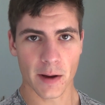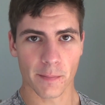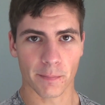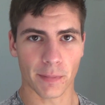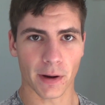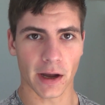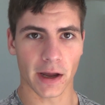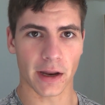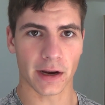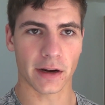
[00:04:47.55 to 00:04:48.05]

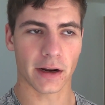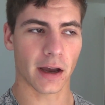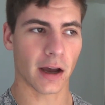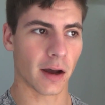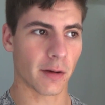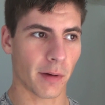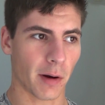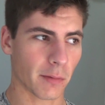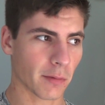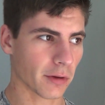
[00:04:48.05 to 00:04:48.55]
But
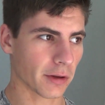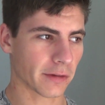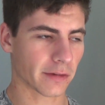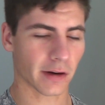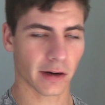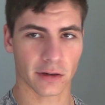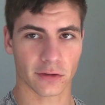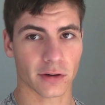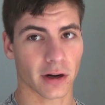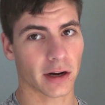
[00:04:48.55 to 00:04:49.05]
I'm really just
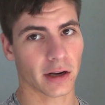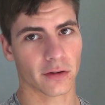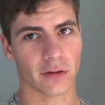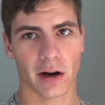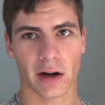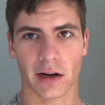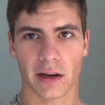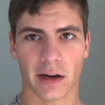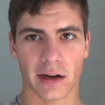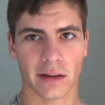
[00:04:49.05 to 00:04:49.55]
going to try to
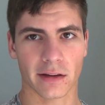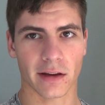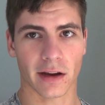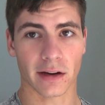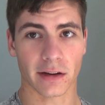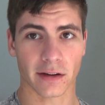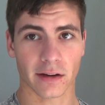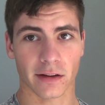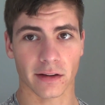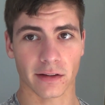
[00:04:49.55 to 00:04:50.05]
grind and get it
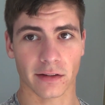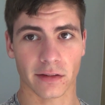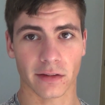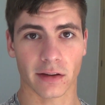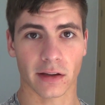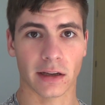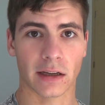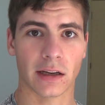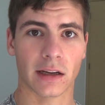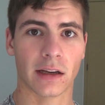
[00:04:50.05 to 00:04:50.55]
done,
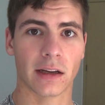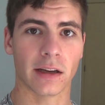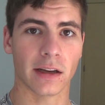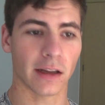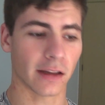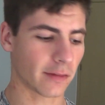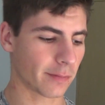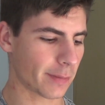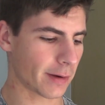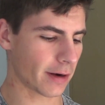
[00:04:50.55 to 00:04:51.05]
because
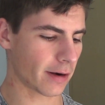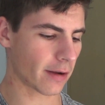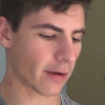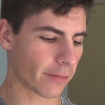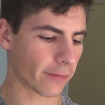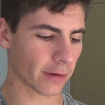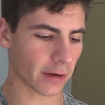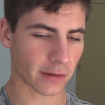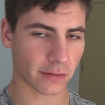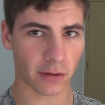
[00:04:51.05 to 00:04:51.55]
it's been a
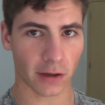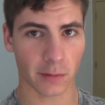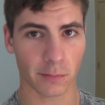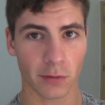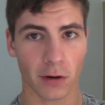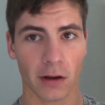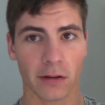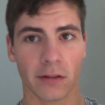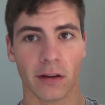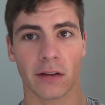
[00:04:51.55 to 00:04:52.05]
frustrating
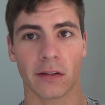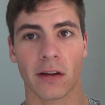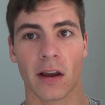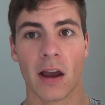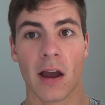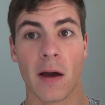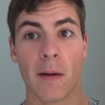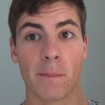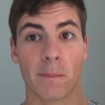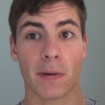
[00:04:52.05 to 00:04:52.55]
process,
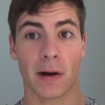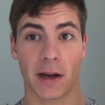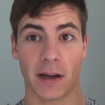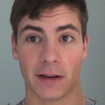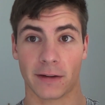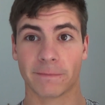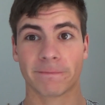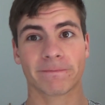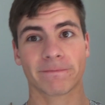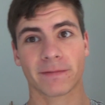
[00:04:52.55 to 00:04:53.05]

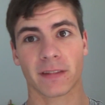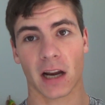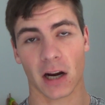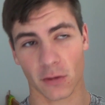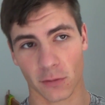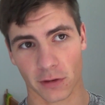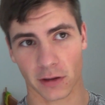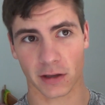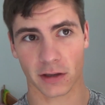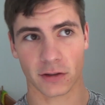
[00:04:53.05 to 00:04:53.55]
but I
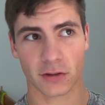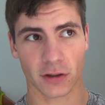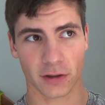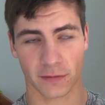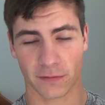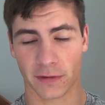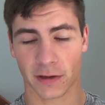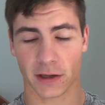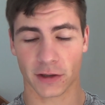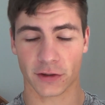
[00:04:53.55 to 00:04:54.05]
really
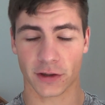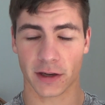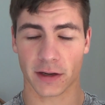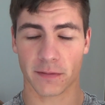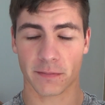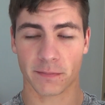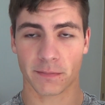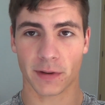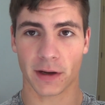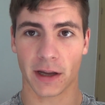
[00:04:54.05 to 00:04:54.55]
should finish
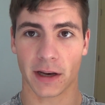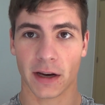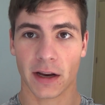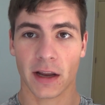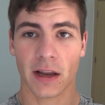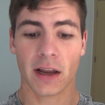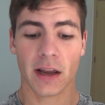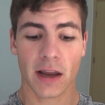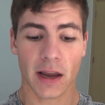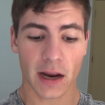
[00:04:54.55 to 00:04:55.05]
it. But
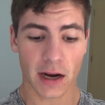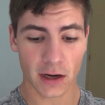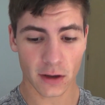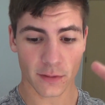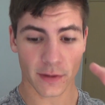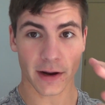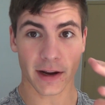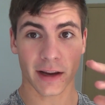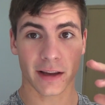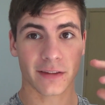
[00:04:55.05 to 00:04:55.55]

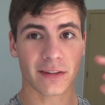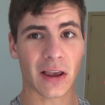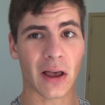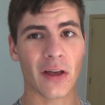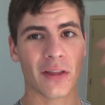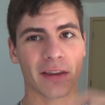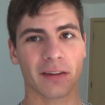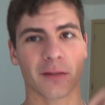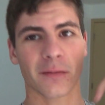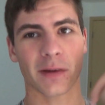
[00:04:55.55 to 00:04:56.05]
anyway,
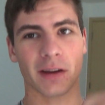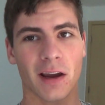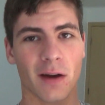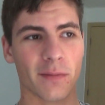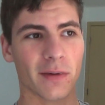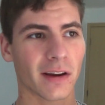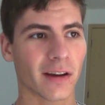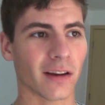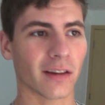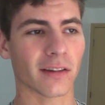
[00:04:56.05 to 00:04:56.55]
so this will be
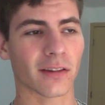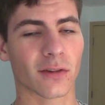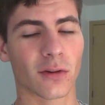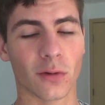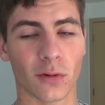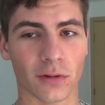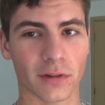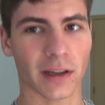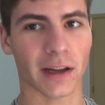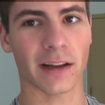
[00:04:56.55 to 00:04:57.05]
coming because
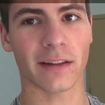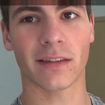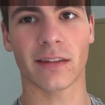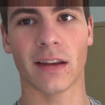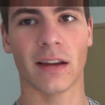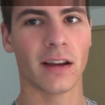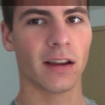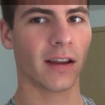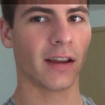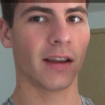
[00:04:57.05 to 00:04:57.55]
cool
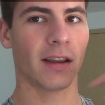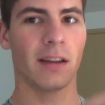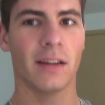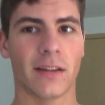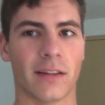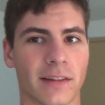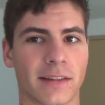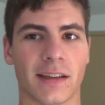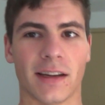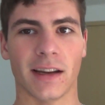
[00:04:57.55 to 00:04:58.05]
nights
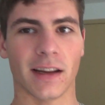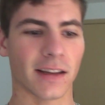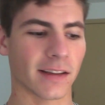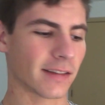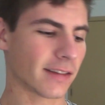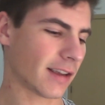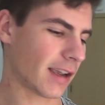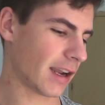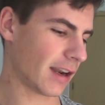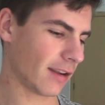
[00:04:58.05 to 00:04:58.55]
sitting
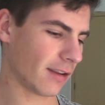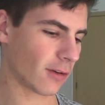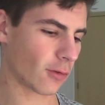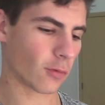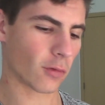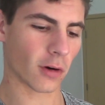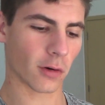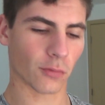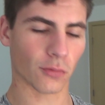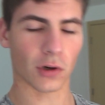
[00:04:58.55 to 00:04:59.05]
inside in
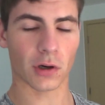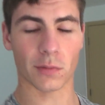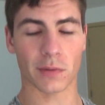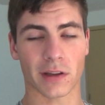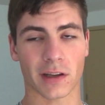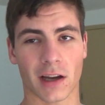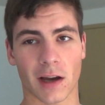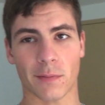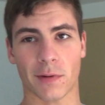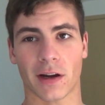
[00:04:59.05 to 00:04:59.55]
a warm room
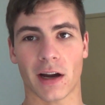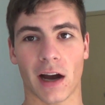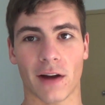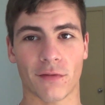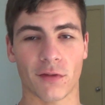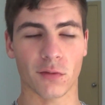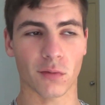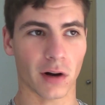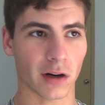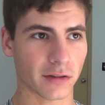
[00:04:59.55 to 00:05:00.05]
with a cup of
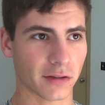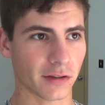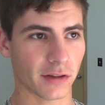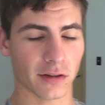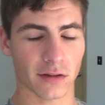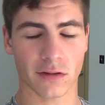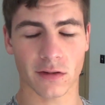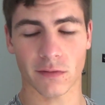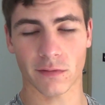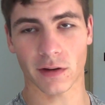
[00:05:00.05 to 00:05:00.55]
coffee watching
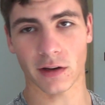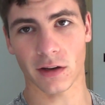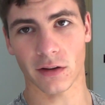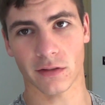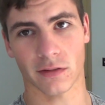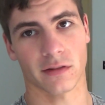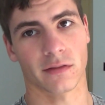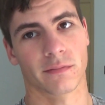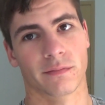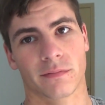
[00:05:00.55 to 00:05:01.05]
YouTube
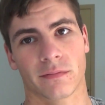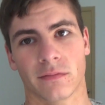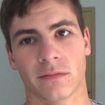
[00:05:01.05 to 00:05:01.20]
videos and